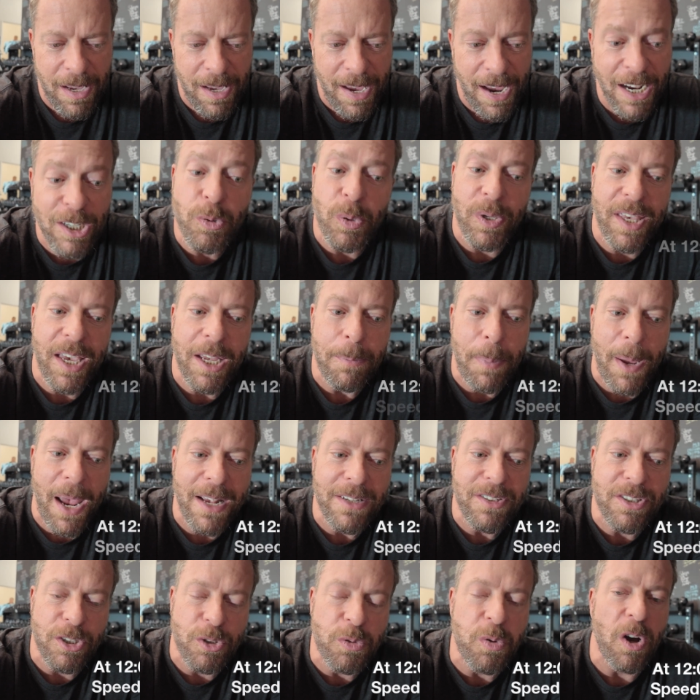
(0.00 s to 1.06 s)
As we get
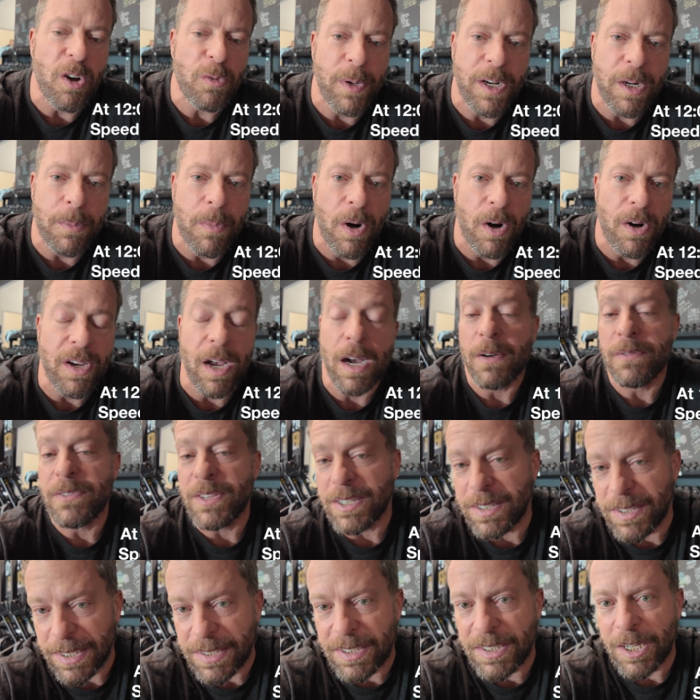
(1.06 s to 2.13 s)
past the 12-minute mark of the
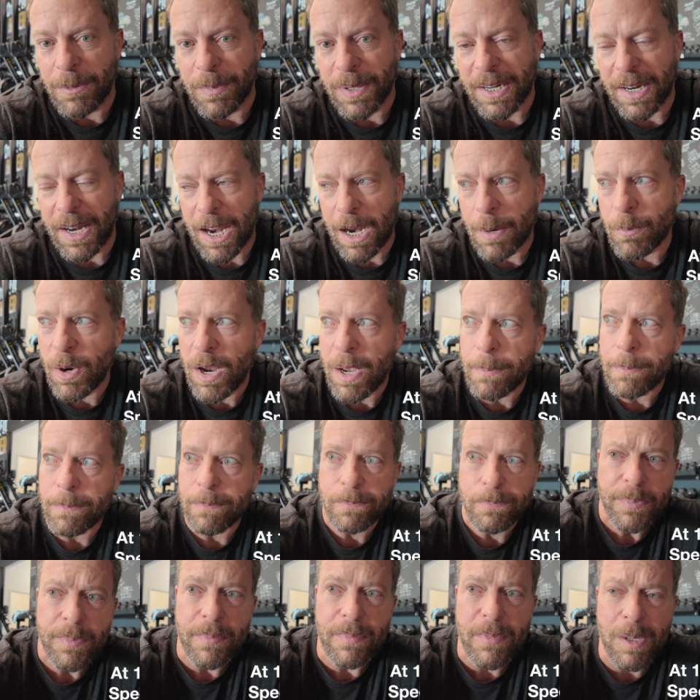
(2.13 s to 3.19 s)
16-minute
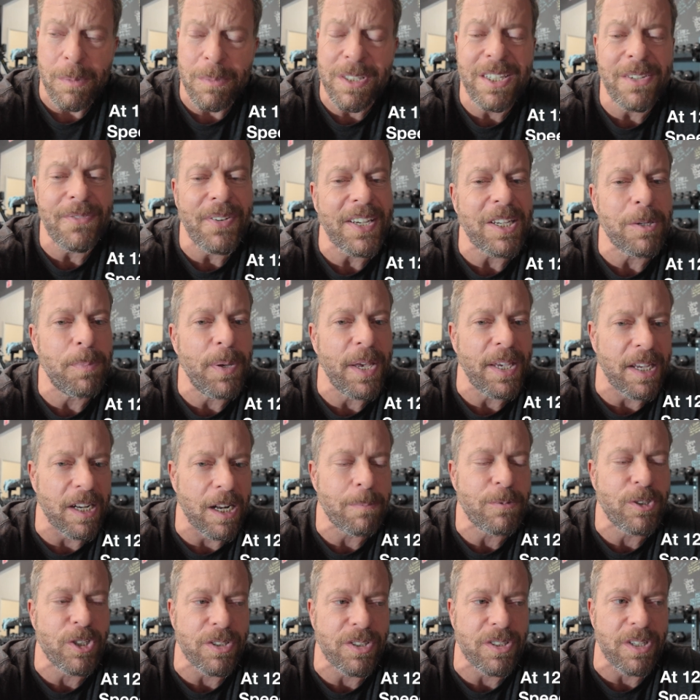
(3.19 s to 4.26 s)
AMRAP, see if I can pick it
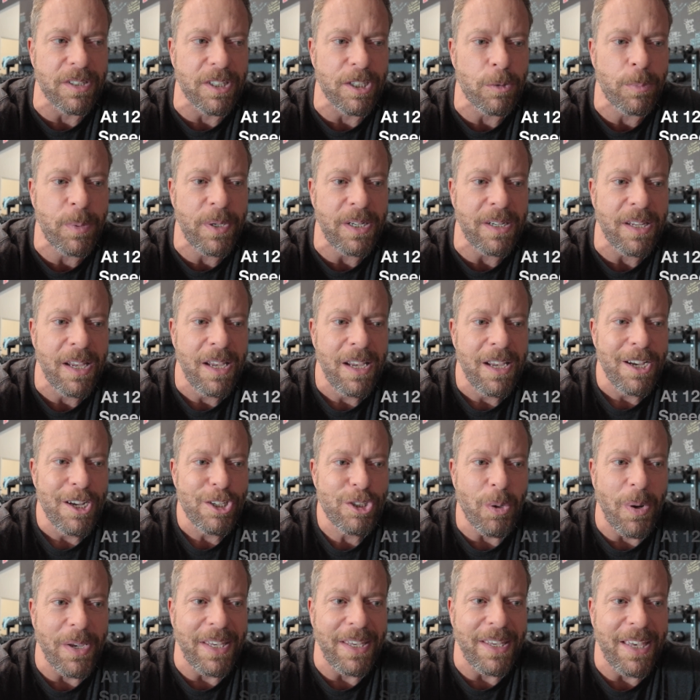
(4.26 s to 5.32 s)
up just a little bit
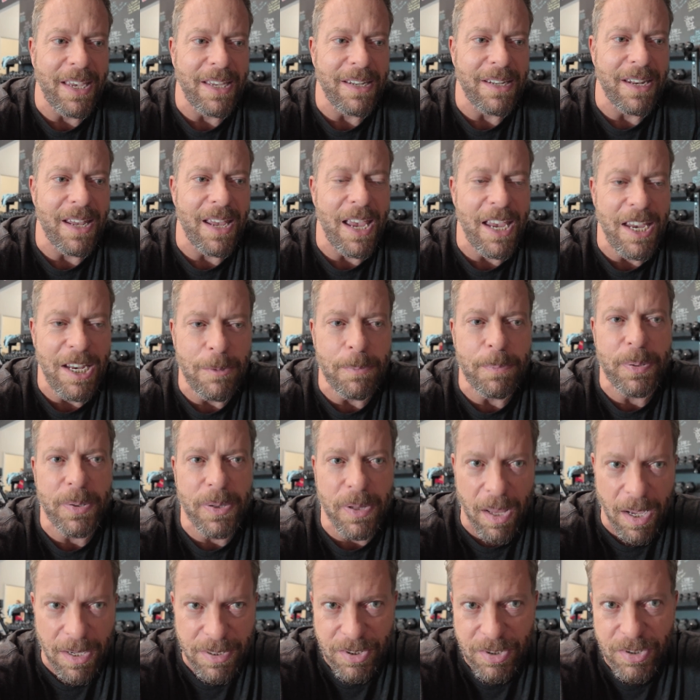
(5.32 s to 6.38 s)
so I can get 8
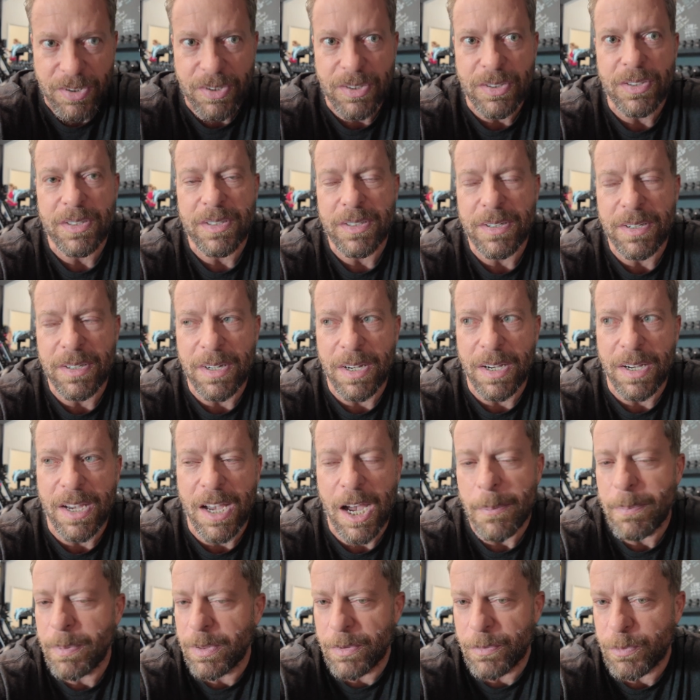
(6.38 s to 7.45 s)
plus a
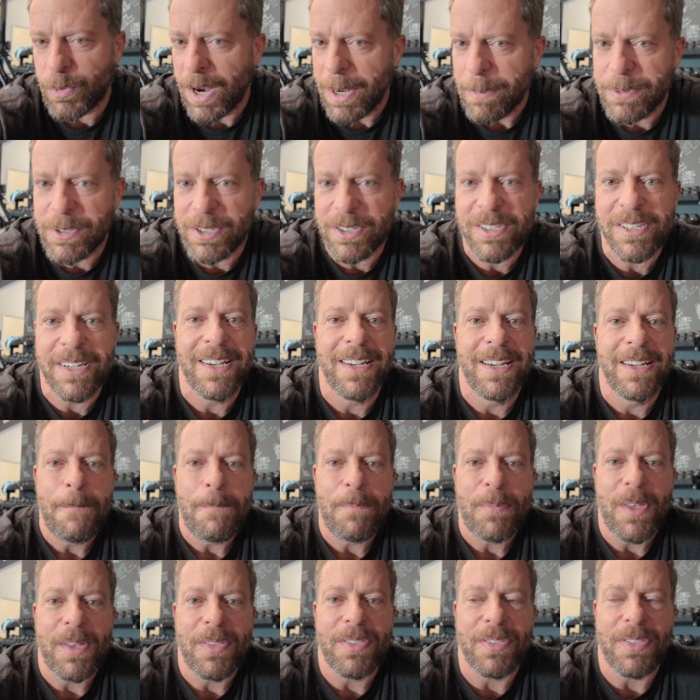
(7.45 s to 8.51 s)
couple of reps.
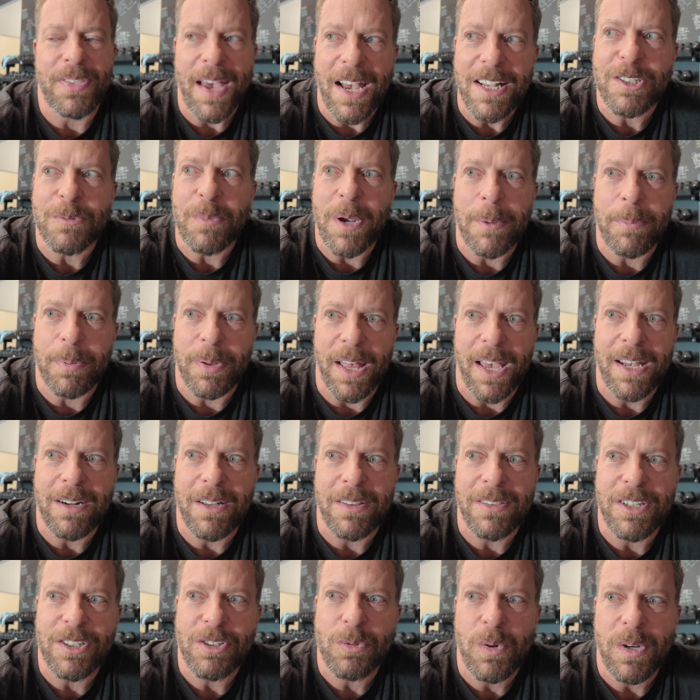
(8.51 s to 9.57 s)
That's my plan on
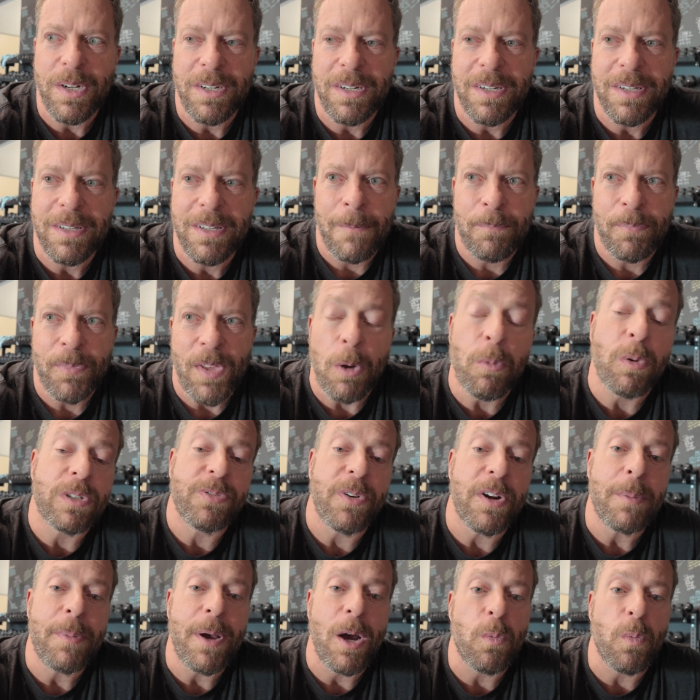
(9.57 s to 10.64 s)
this one. And what's
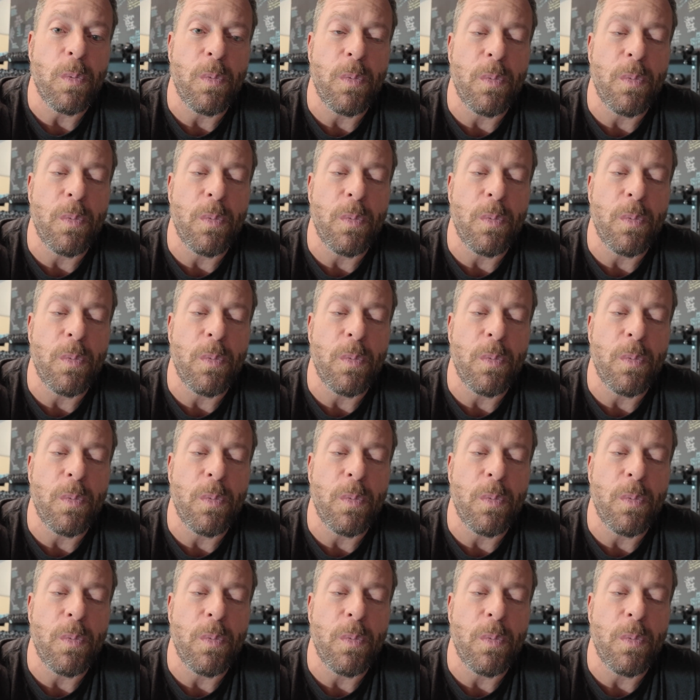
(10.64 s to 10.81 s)
fun about